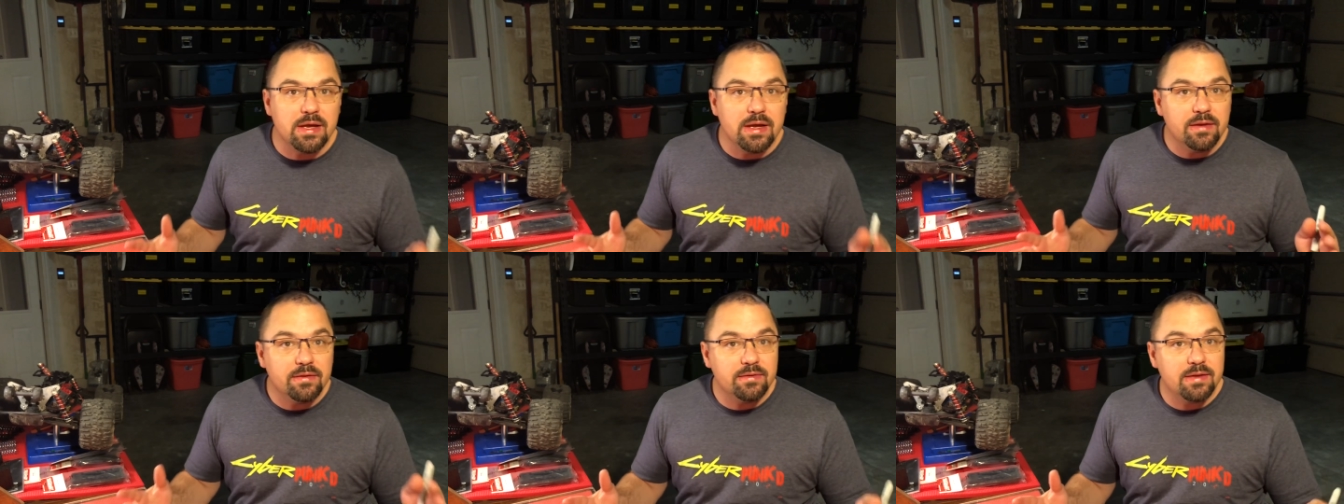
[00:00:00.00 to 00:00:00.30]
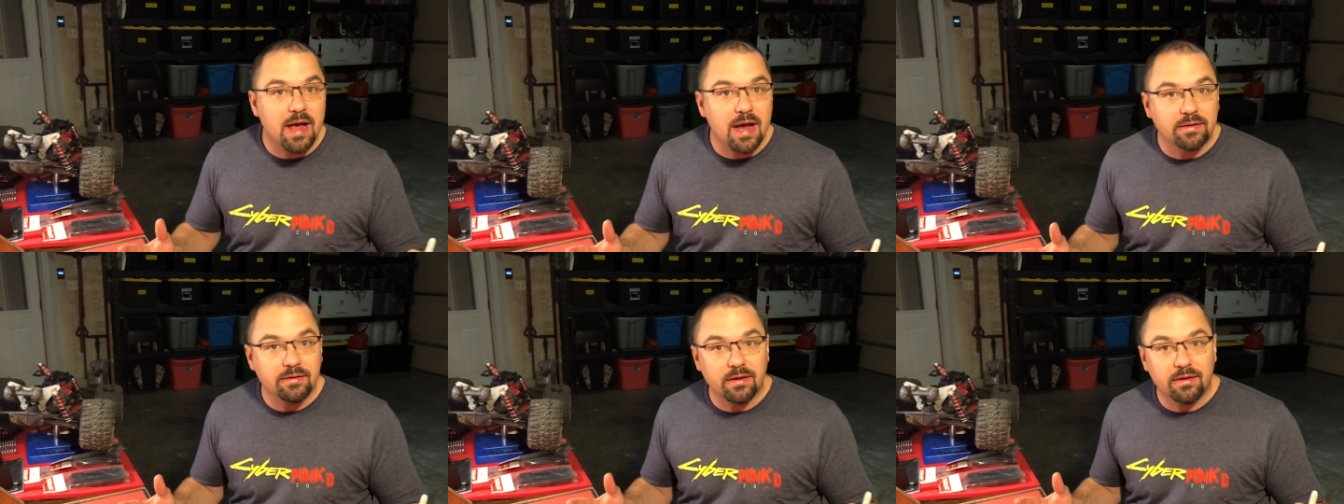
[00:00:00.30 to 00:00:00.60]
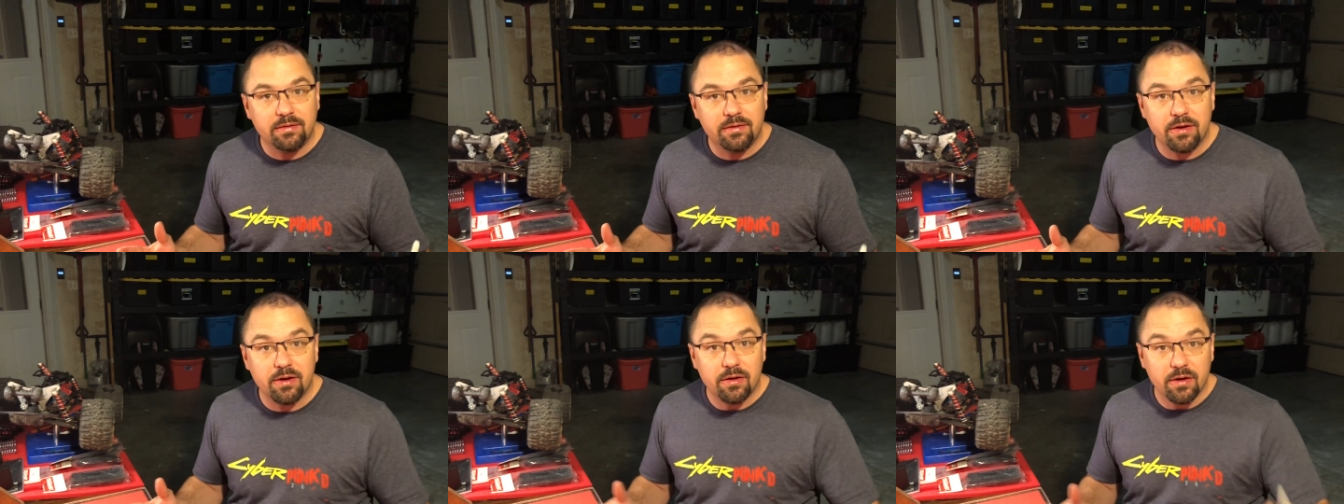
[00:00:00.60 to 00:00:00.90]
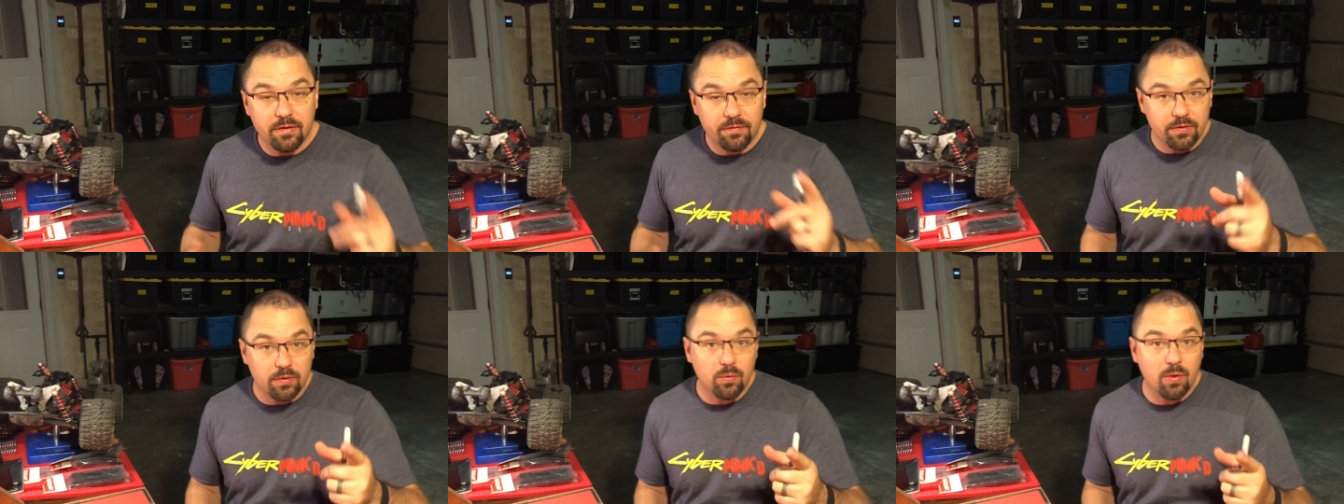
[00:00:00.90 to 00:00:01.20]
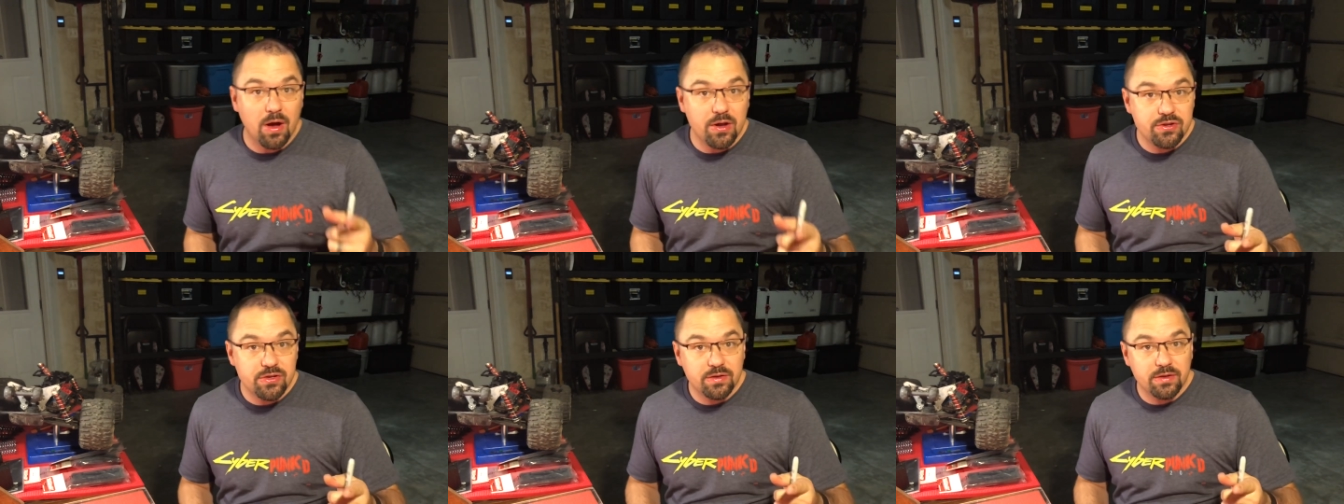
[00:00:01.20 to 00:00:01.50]
East Tactics here. If you're
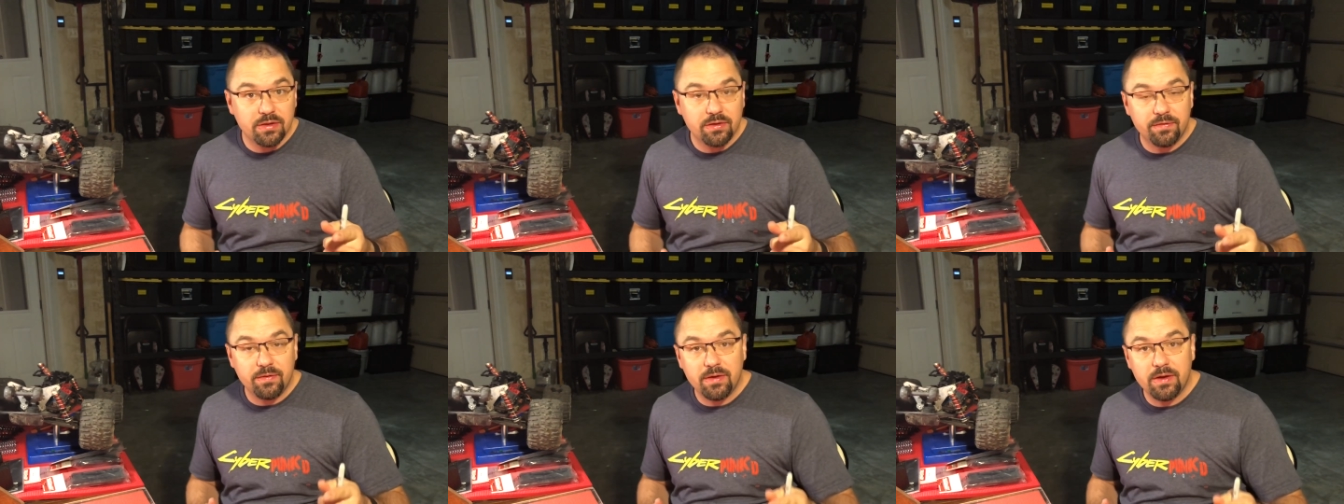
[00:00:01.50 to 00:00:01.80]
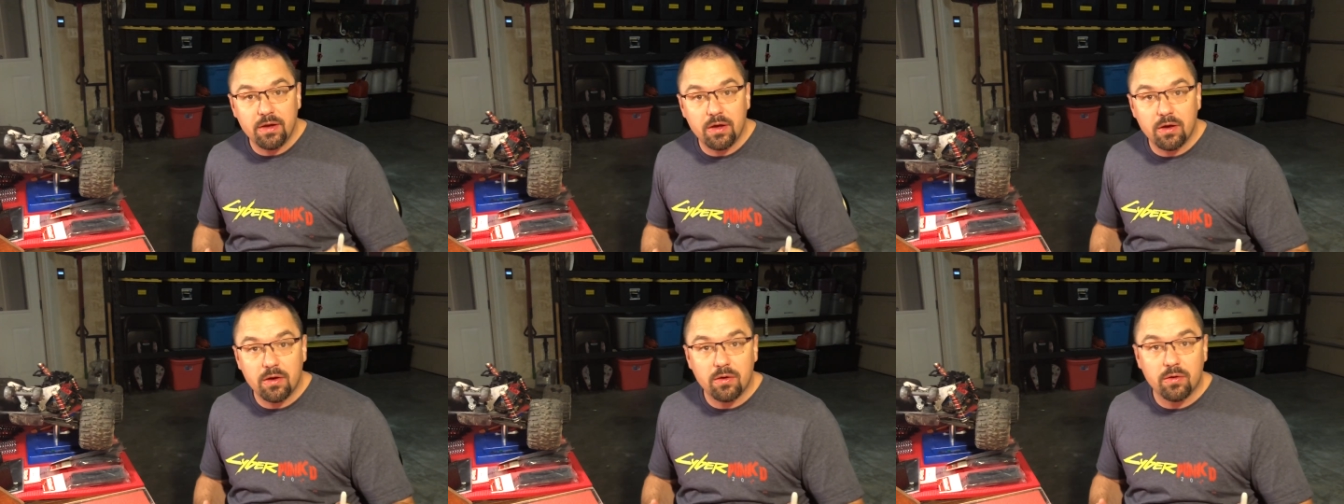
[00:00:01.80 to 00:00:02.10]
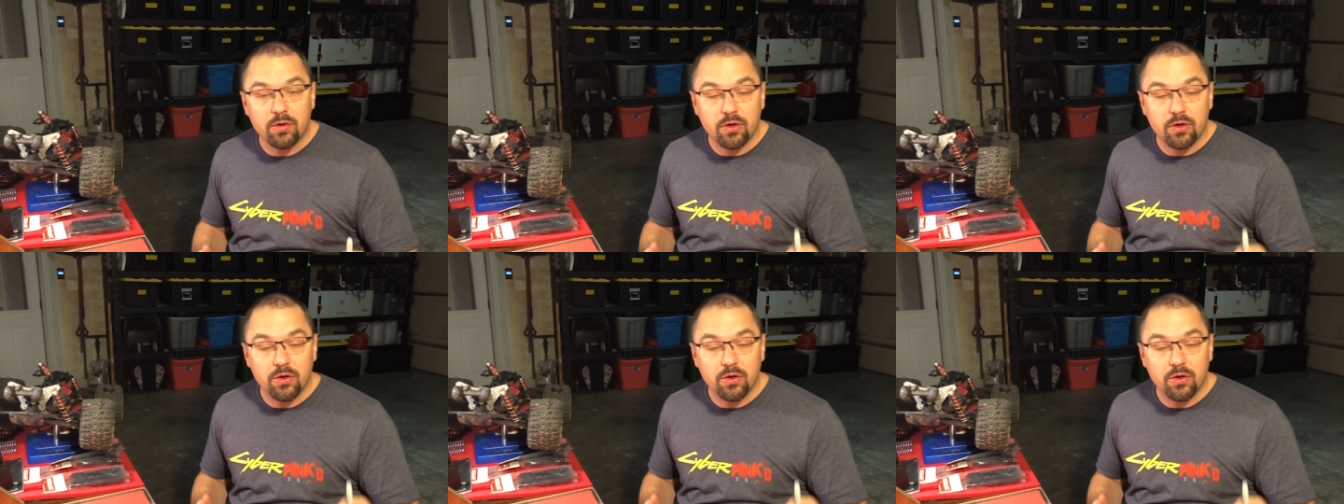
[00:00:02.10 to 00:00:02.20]
watching this video,